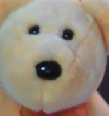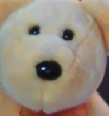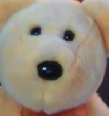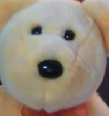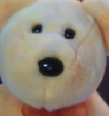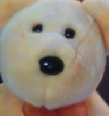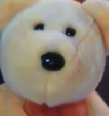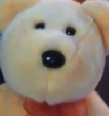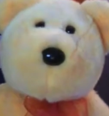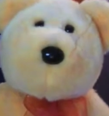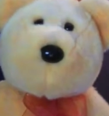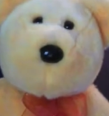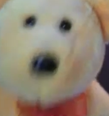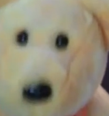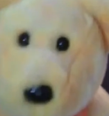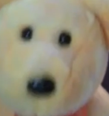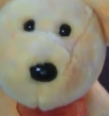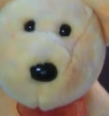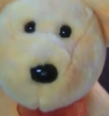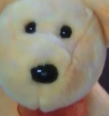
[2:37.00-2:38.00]

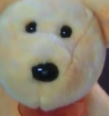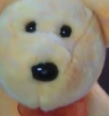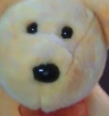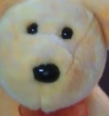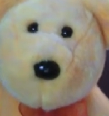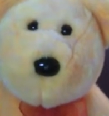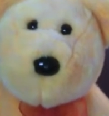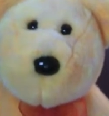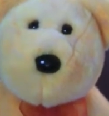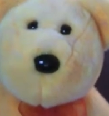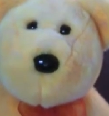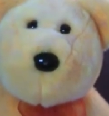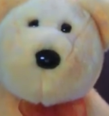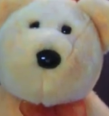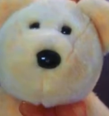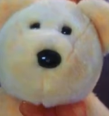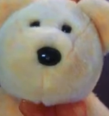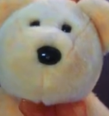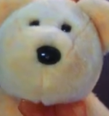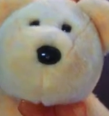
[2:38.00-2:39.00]
Wow,
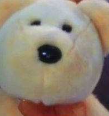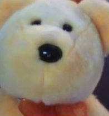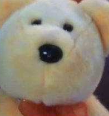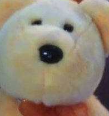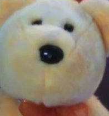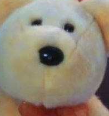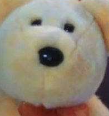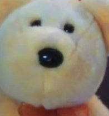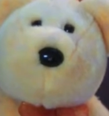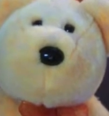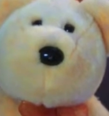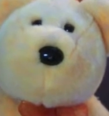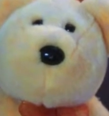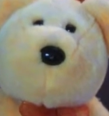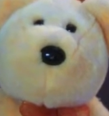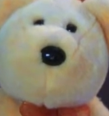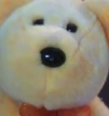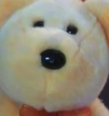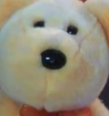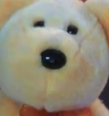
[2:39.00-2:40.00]
that is a
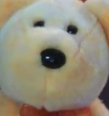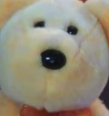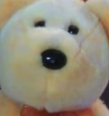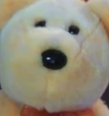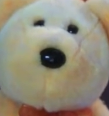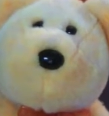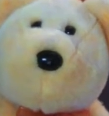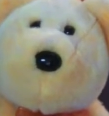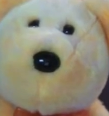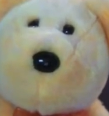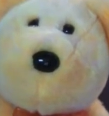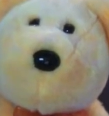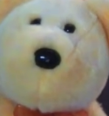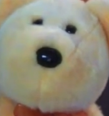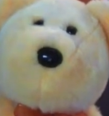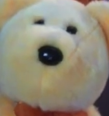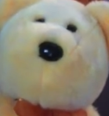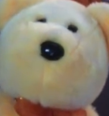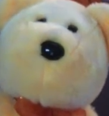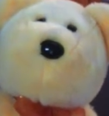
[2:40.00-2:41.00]
lot.
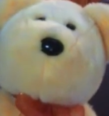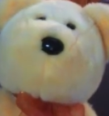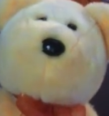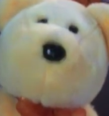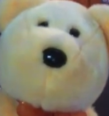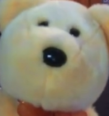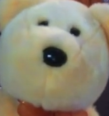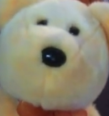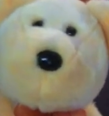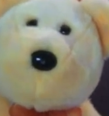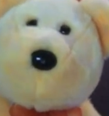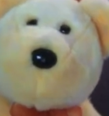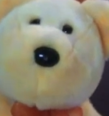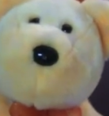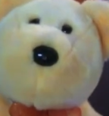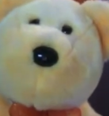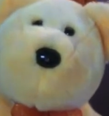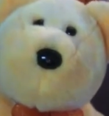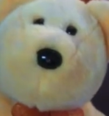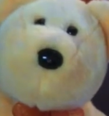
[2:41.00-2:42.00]
And you said there were
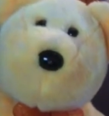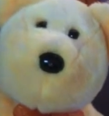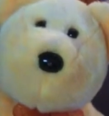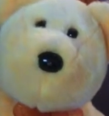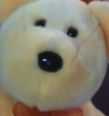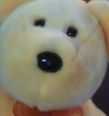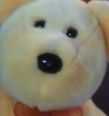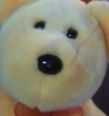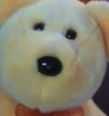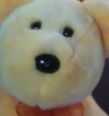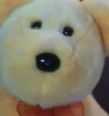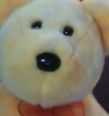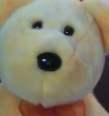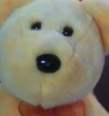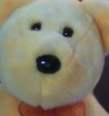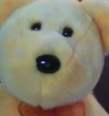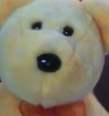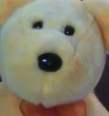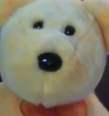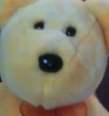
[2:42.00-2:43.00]
more to ocean zones
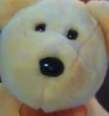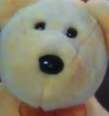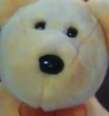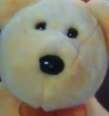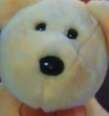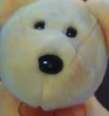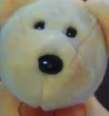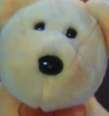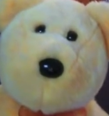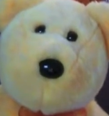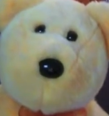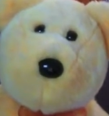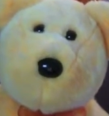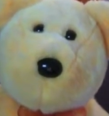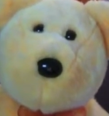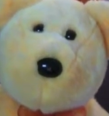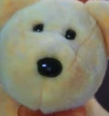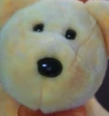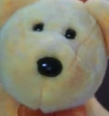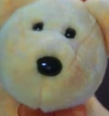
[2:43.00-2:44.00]
than just the photic
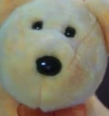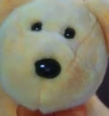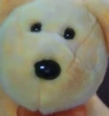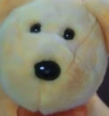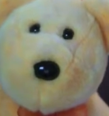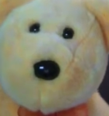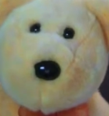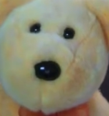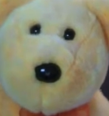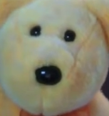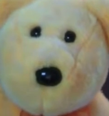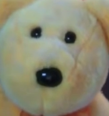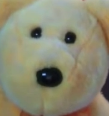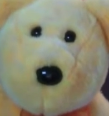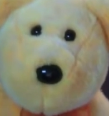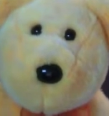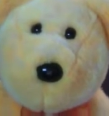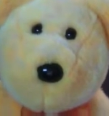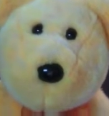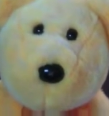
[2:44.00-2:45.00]
zones?
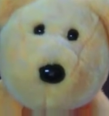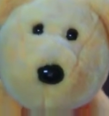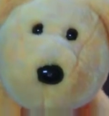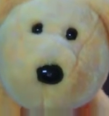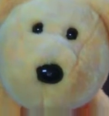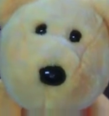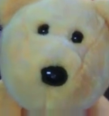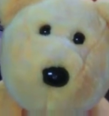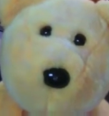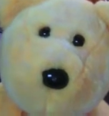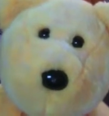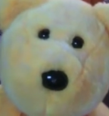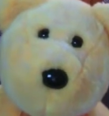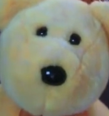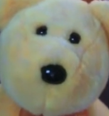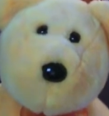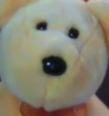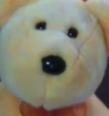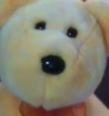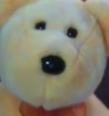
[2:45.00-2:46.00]
What else could
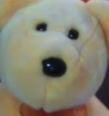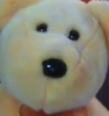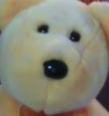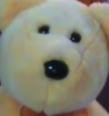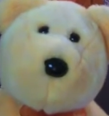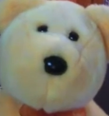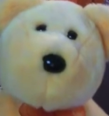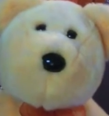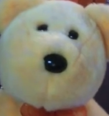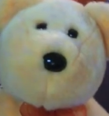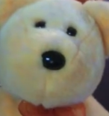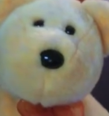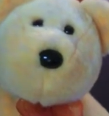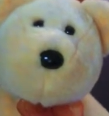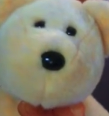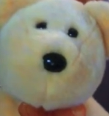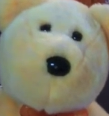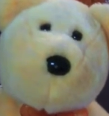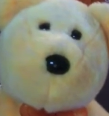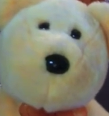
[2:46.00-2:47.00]
there possibly
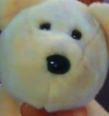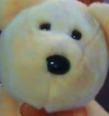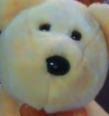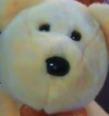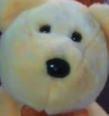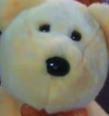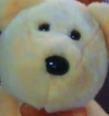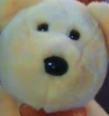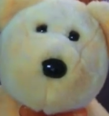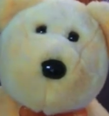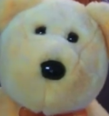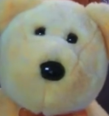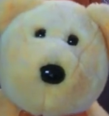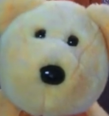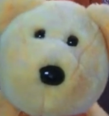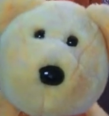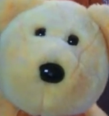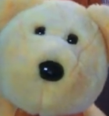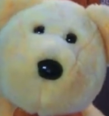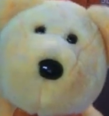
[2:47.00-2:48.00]
be?
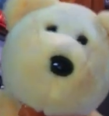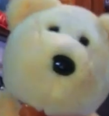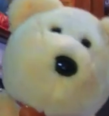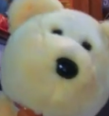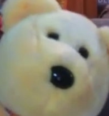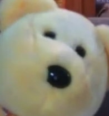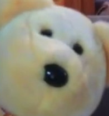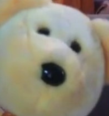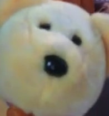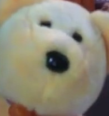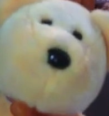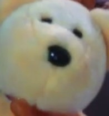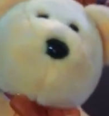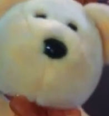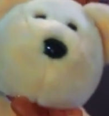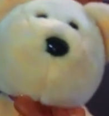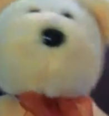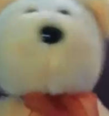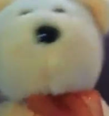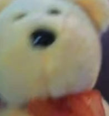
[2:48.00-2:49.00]
If you don't tell me,
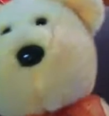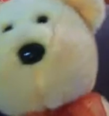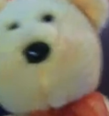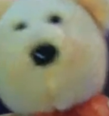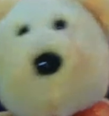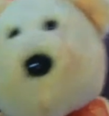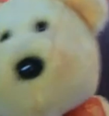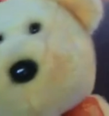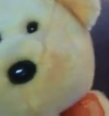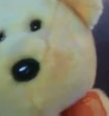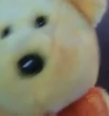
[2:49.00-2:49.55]
I'll have to